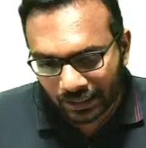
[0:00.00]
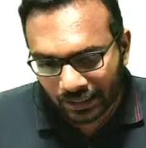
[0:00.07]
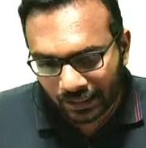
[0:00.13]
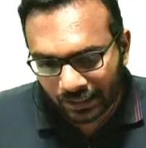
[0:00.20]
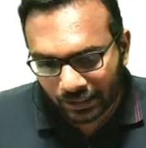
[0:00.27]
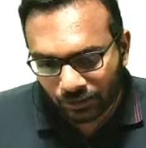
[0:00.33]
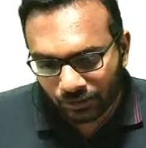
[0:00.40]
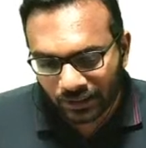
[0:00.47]

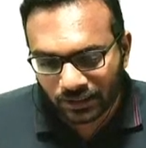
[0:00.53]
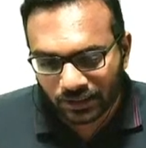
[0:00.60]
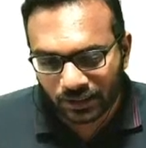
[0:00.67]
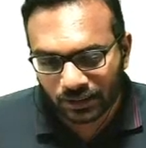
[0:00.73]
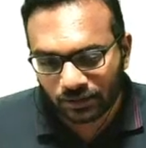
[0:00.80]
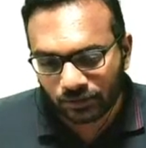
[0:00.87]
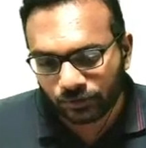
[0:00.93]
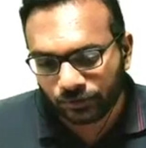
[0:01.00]
equation
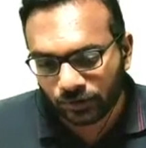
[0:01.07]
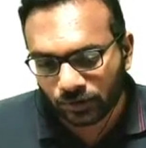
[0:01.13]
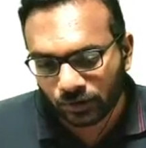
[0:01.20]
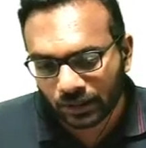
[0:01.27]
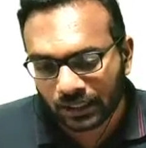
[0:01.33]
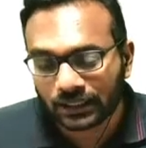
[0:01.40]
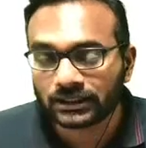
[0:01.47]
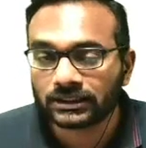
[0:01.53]
for
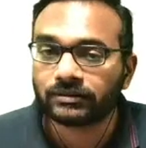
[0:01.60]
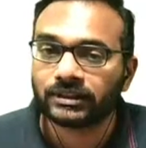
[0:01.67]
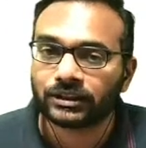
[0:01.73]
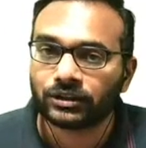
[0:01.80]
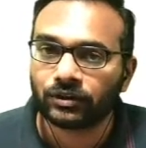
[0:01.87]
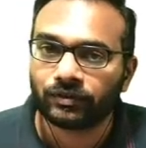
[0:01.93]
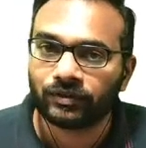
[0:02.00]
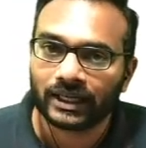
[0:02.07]
conservation
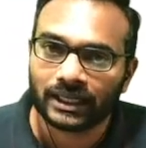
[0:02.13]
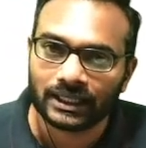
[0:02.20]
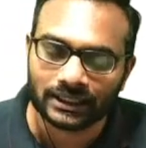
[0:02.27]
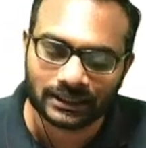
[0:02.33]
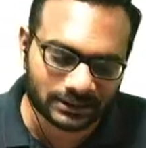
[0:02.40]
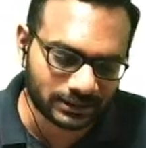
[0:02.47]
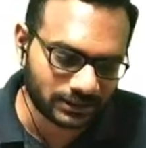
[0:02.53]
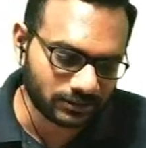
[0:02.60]
of
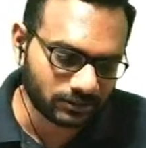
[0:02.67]
energy,